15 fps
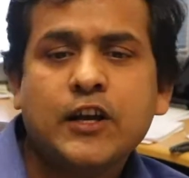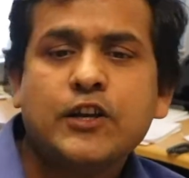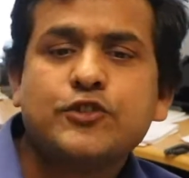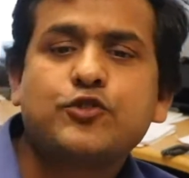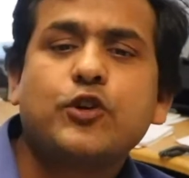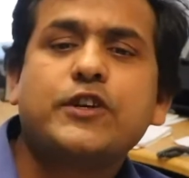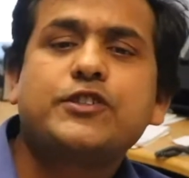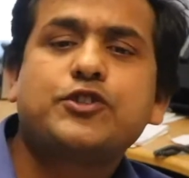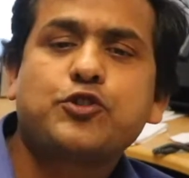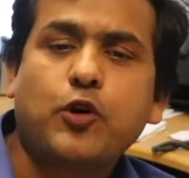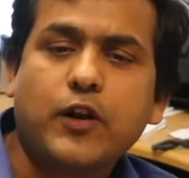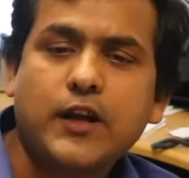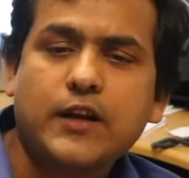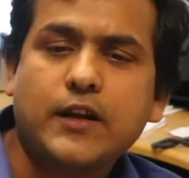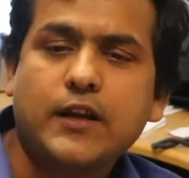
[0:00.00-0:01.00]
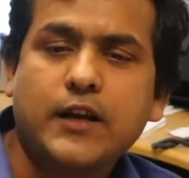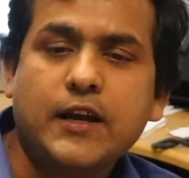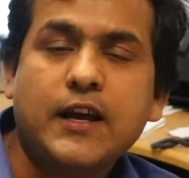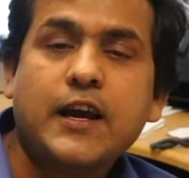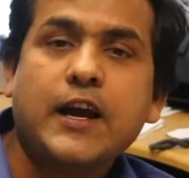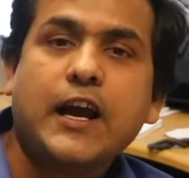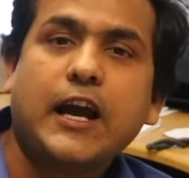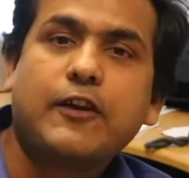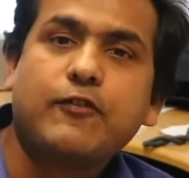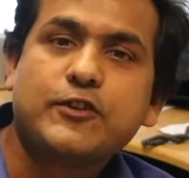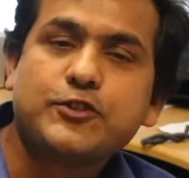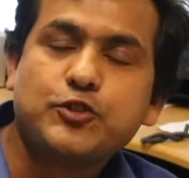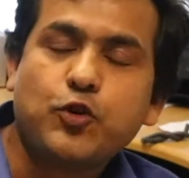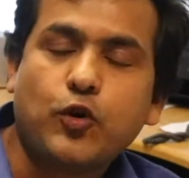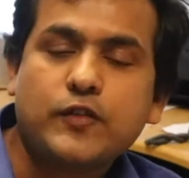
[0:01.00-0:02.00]
So historically, it was
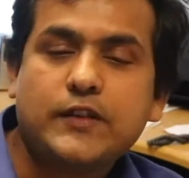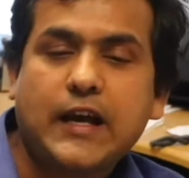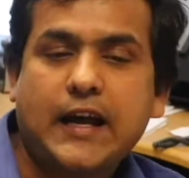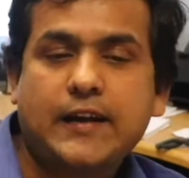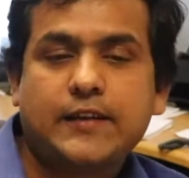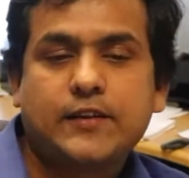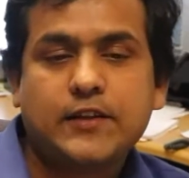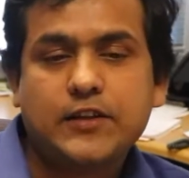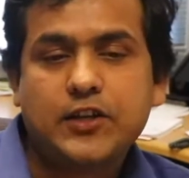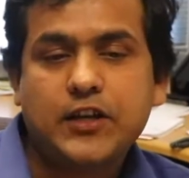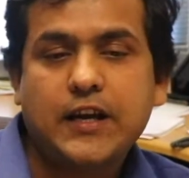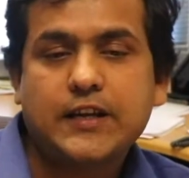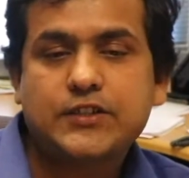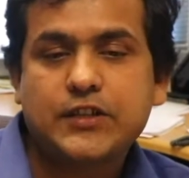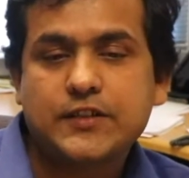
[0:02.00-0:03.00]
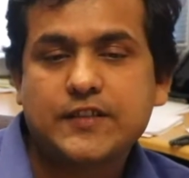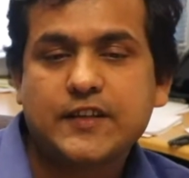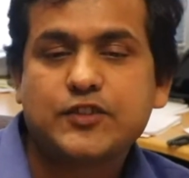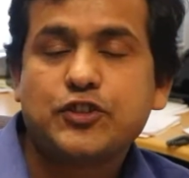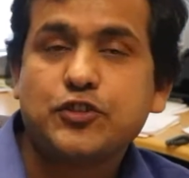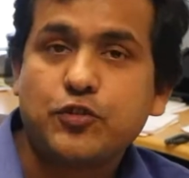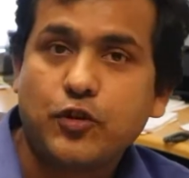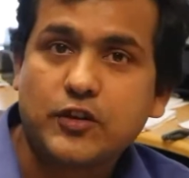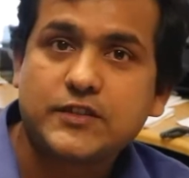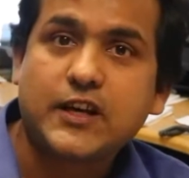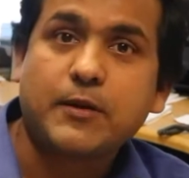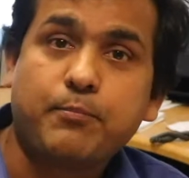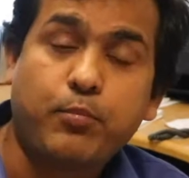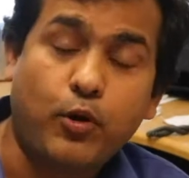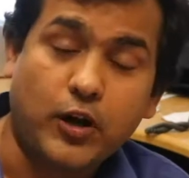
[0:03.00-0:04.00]
known that the DRG sensory neurons
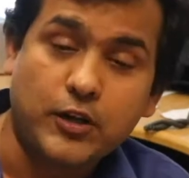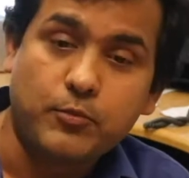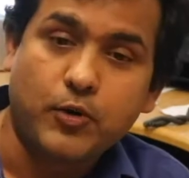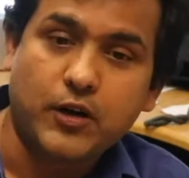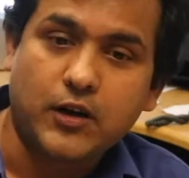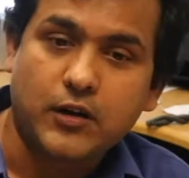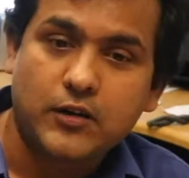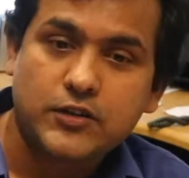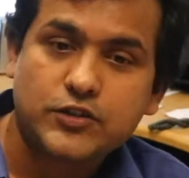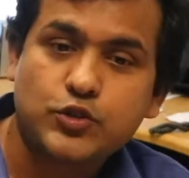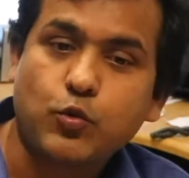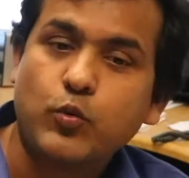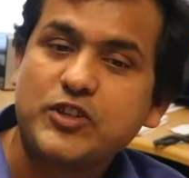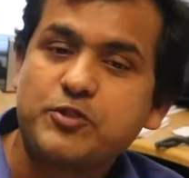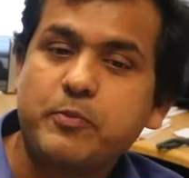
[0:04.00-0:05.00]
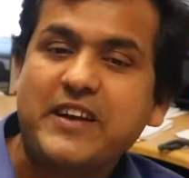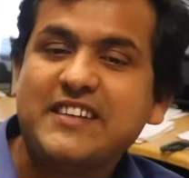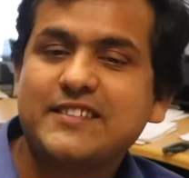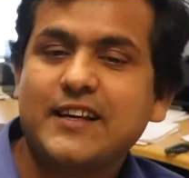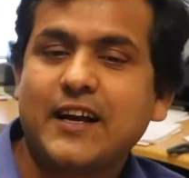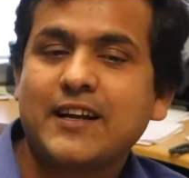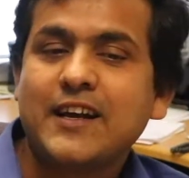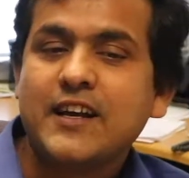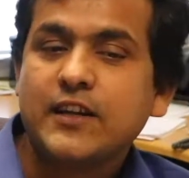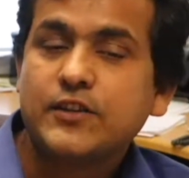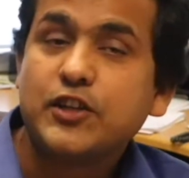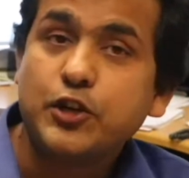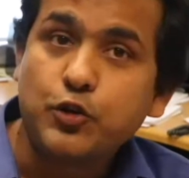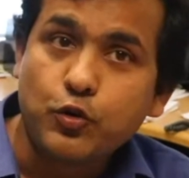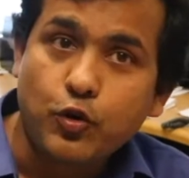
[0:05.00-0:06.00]
polymodal. So which means that
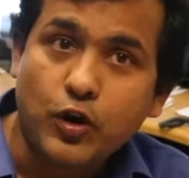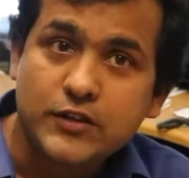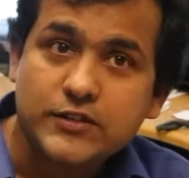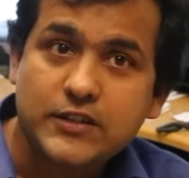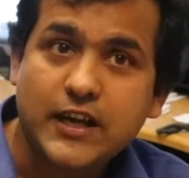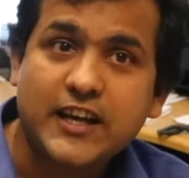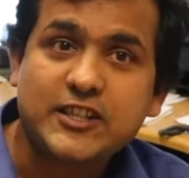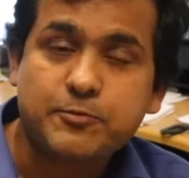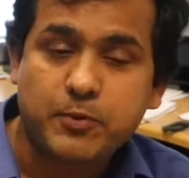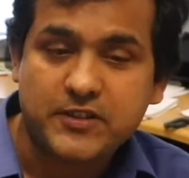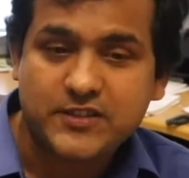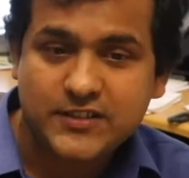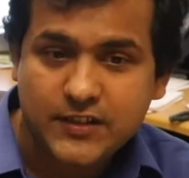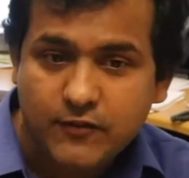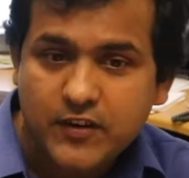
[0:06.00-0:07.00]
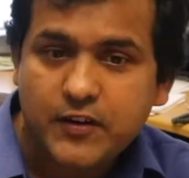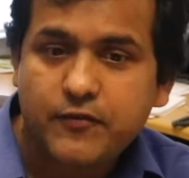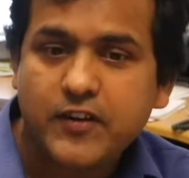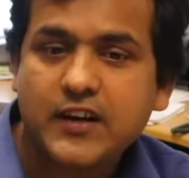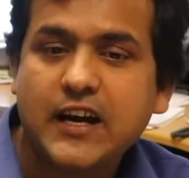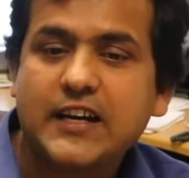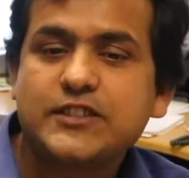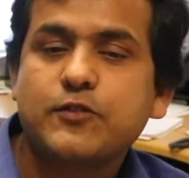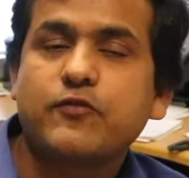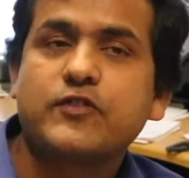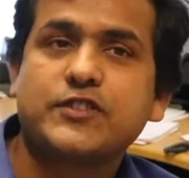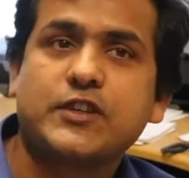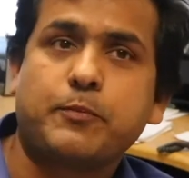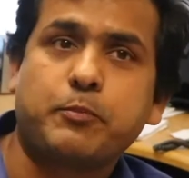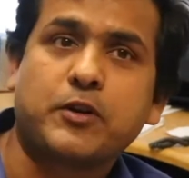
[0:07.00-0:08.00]
the neurons express several different kinds of
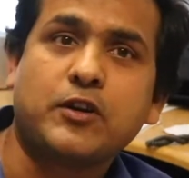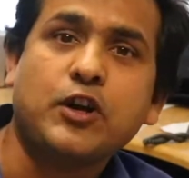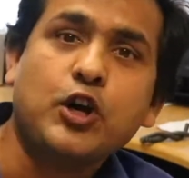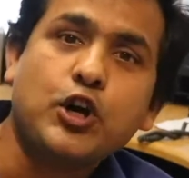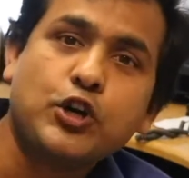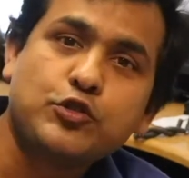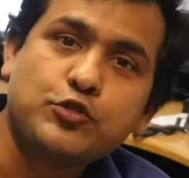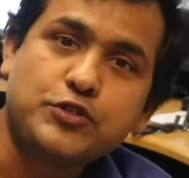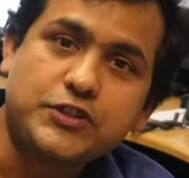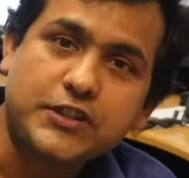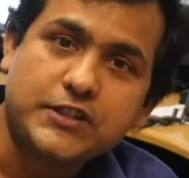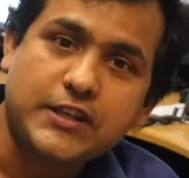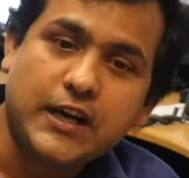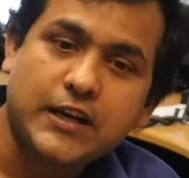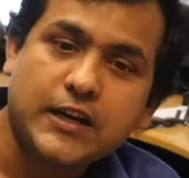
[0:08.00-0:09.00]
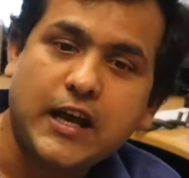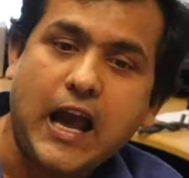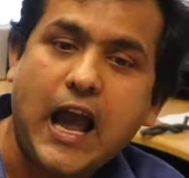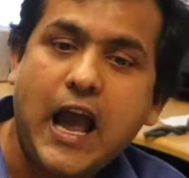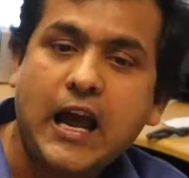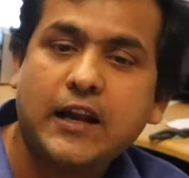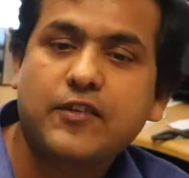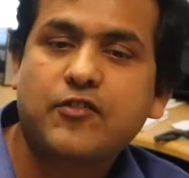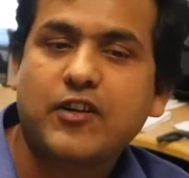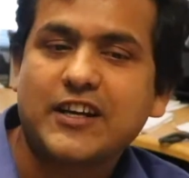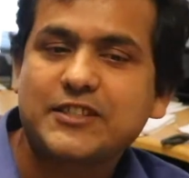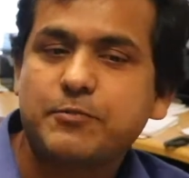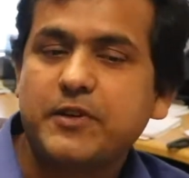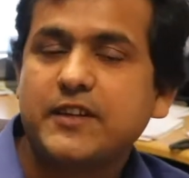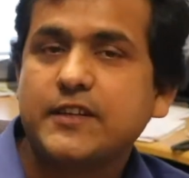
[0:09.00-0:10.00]
receptors to detect and
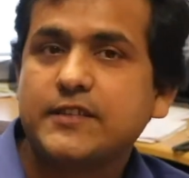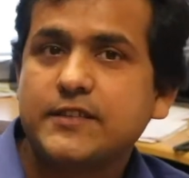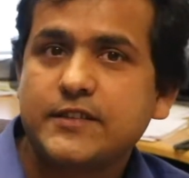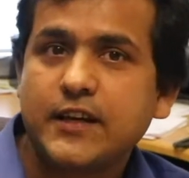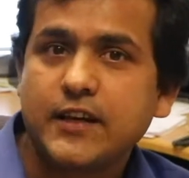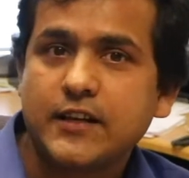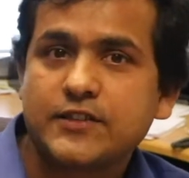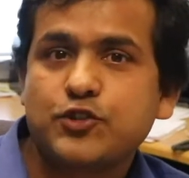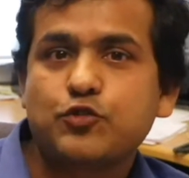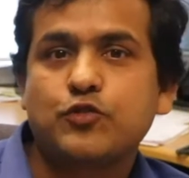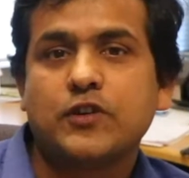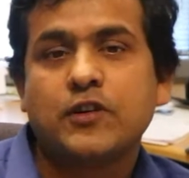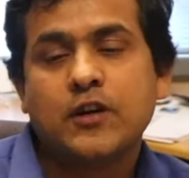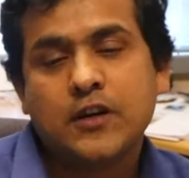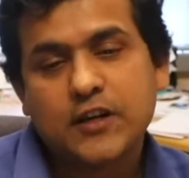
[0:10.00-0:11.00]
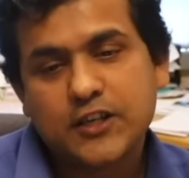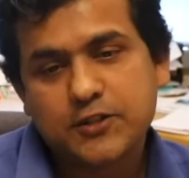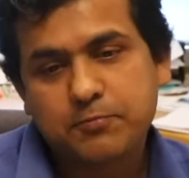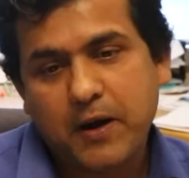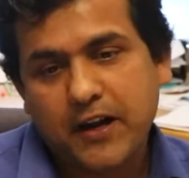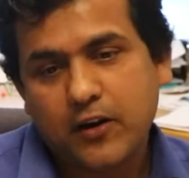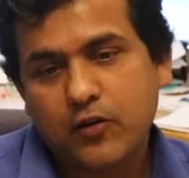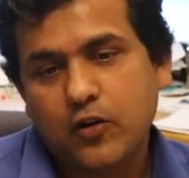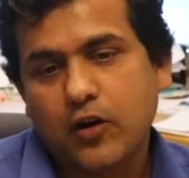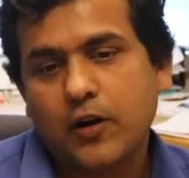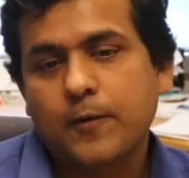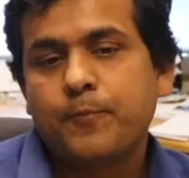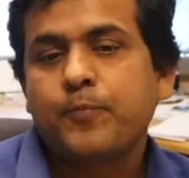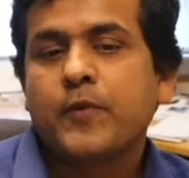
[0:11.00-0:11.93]
transmit these signals to the spinal cord